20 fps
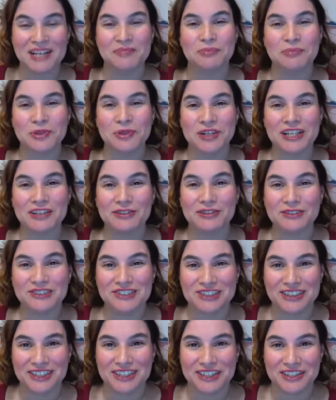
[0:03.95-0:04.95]
Marie
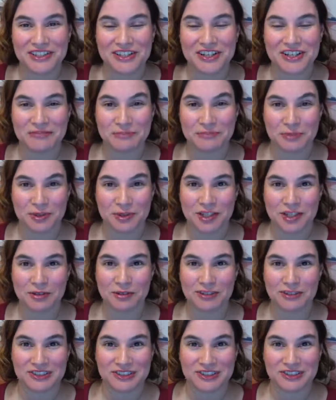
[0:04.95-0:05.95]
Olson here of Marie
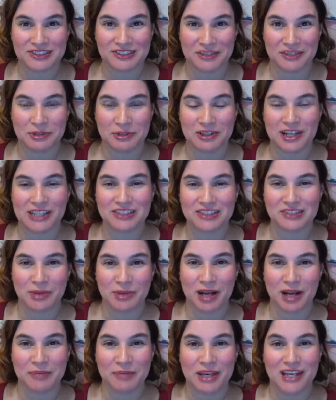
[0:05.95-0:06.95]
Olson's Lemongrass
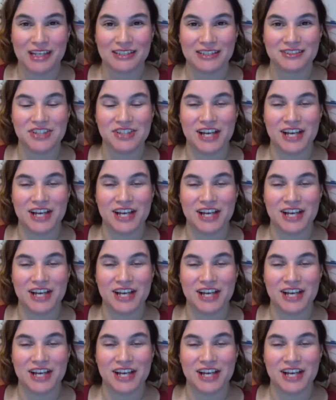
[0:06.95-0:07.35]
Spa page